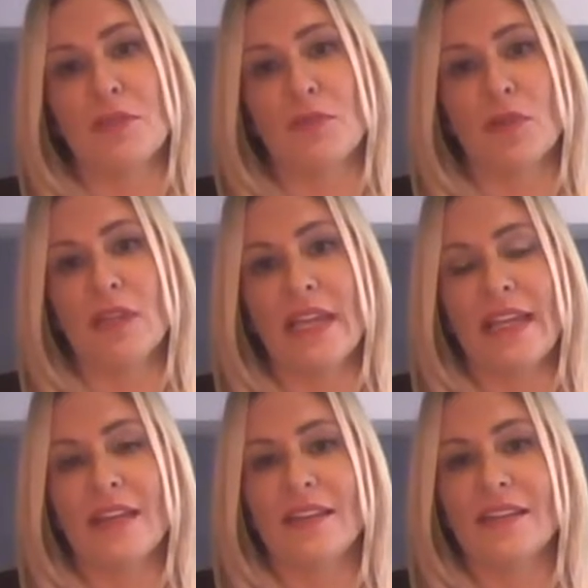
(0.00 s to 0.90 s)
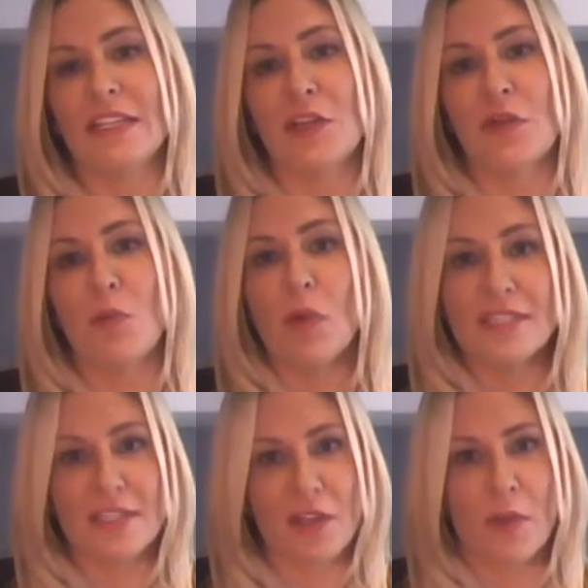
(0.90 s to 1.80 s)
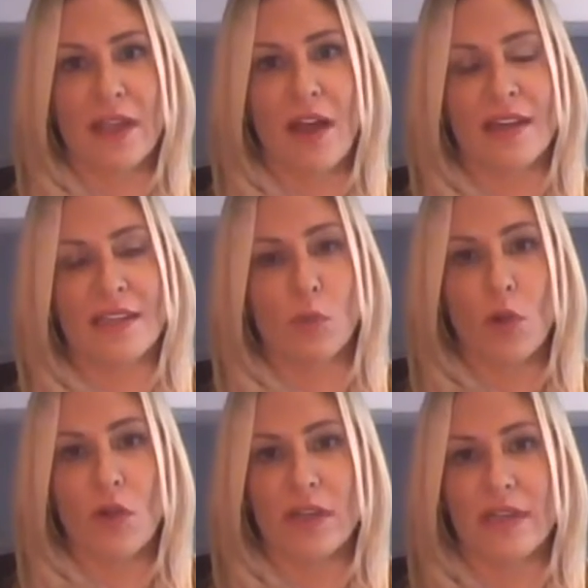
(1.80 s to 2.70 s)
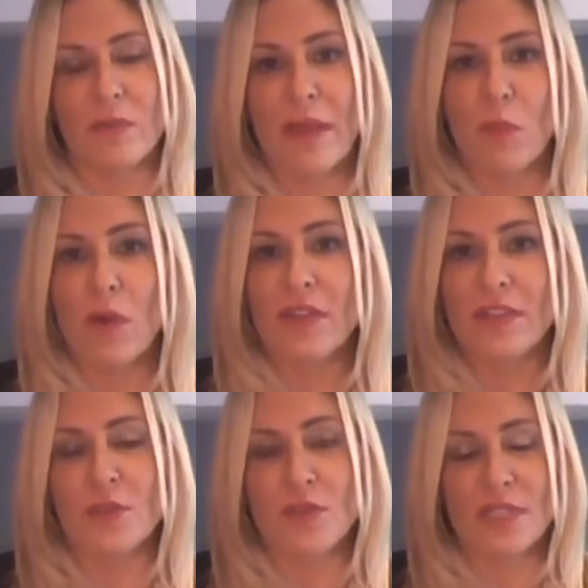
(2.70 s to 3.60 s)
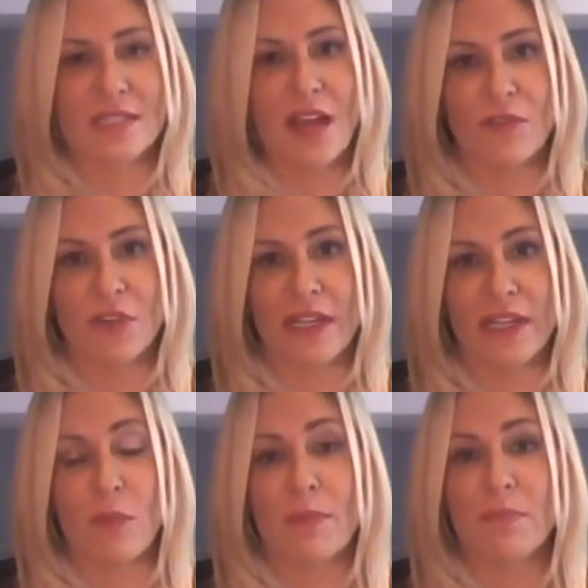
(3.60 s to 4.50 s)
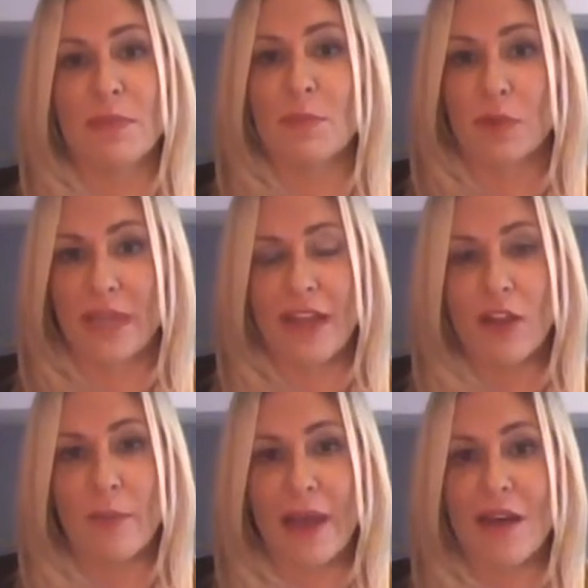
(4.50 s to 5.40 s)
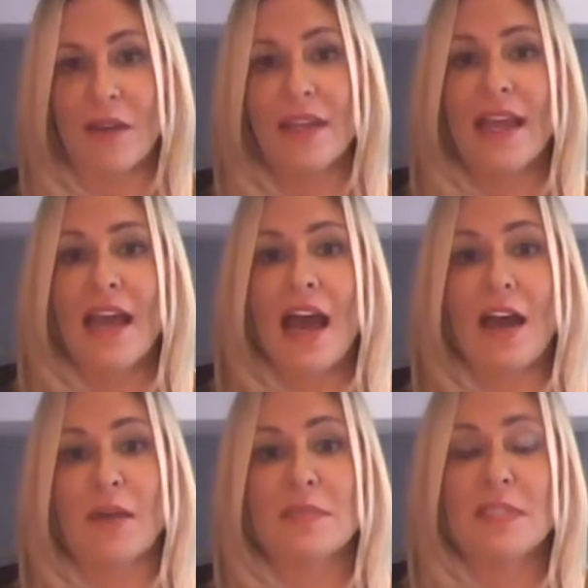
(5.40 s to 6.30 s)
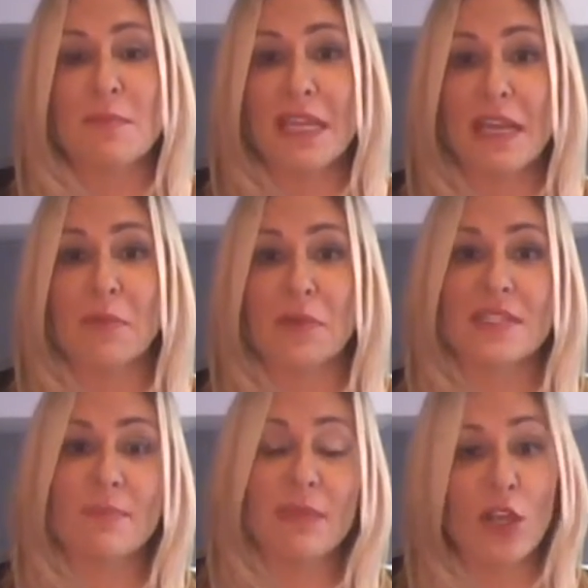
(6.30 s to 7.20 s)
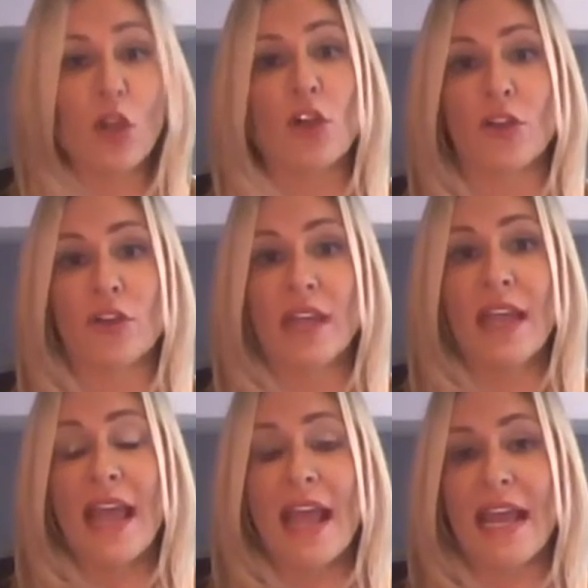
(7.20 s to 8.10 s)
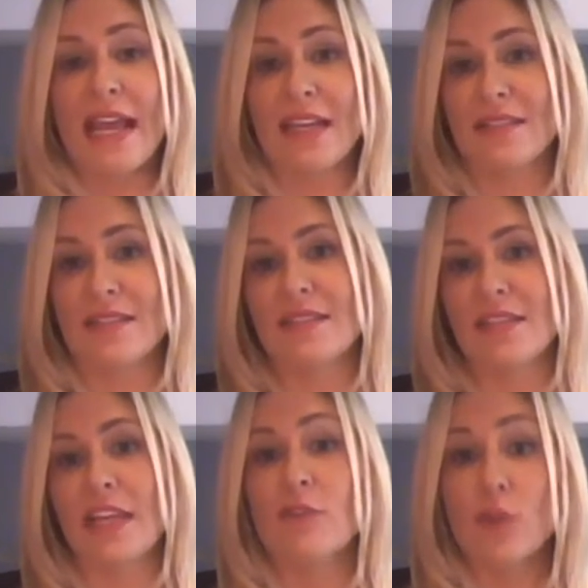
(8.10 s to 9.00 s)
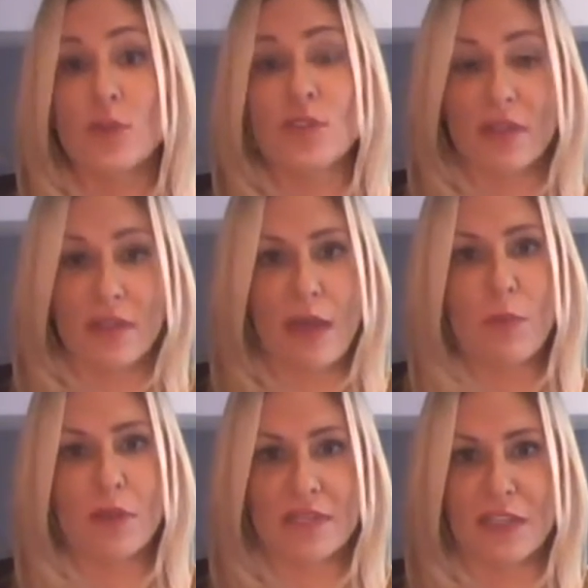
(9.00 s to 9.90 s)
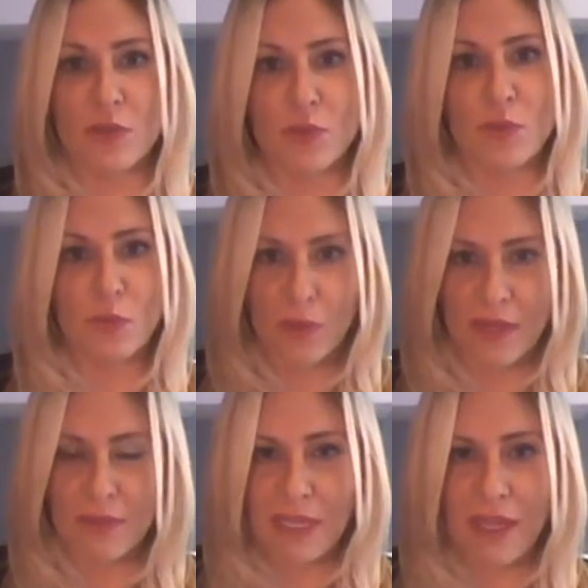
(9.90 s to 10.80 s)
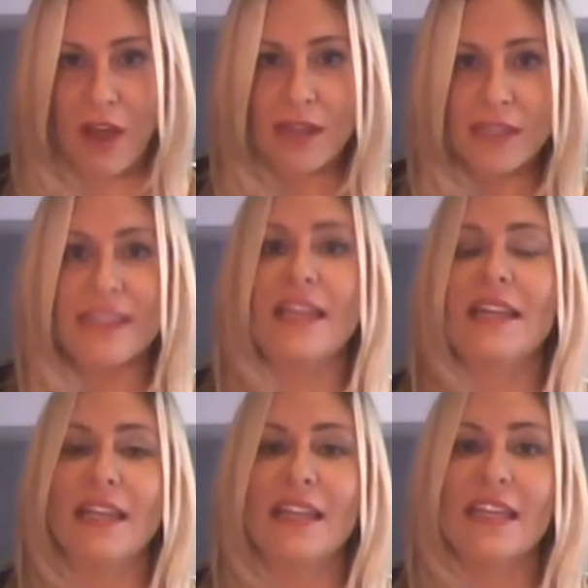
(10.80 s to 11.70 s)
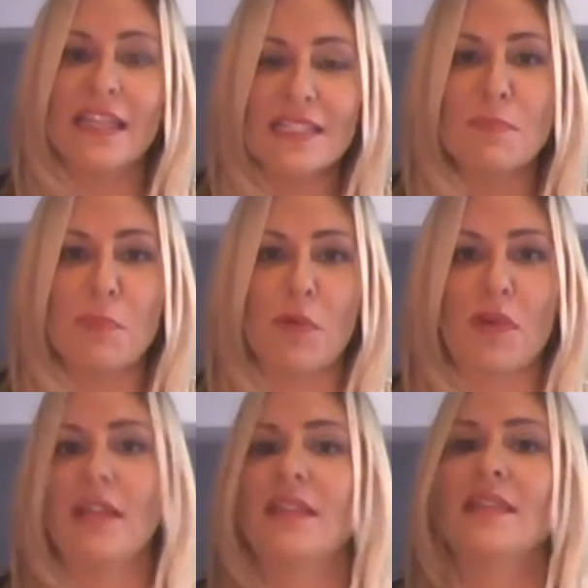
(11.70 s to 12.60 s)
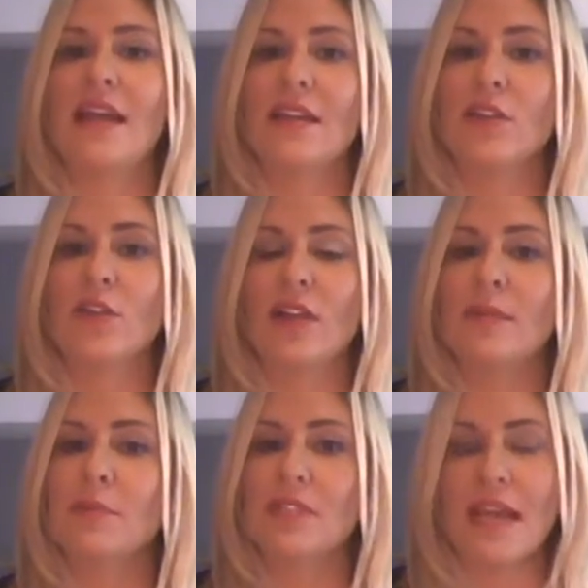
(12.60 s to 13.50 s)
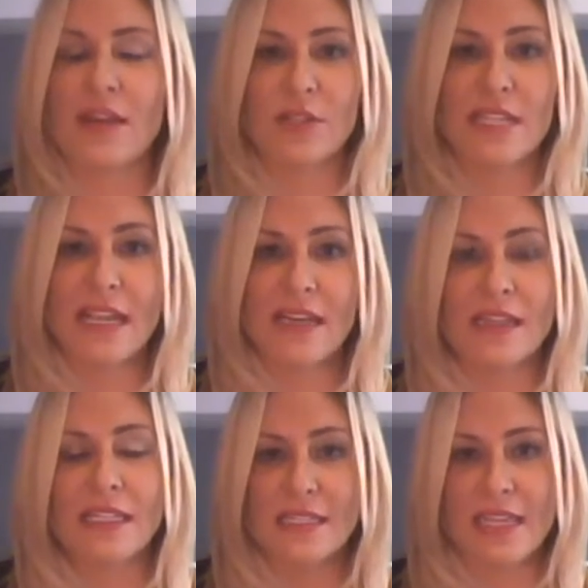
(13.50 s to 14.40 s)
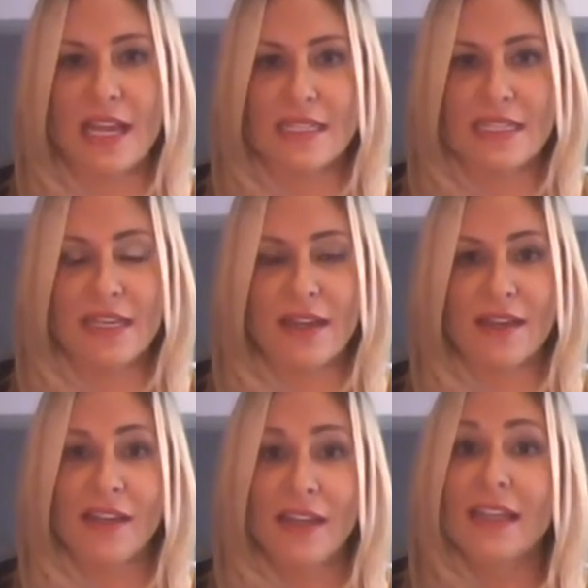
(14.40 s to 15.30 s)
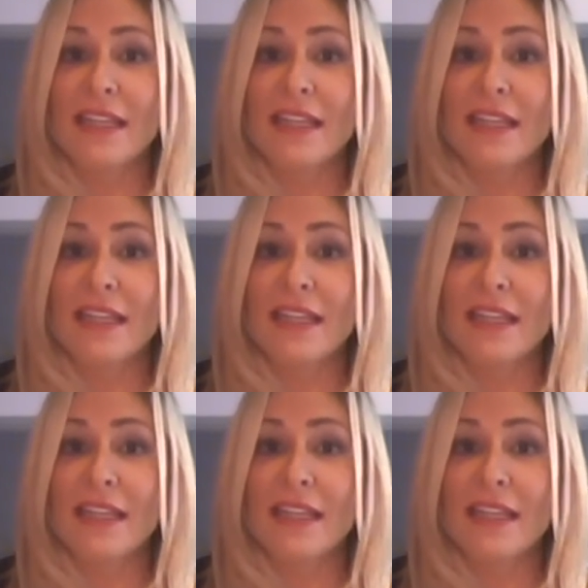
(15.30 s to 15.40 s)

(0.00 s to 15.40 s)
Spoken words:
to relate, what's going on in the world and what the news is covering and what people care about, to be able to be heard. And if those are the networks that you want to be on, then it is important that you're able to entertain at least the idea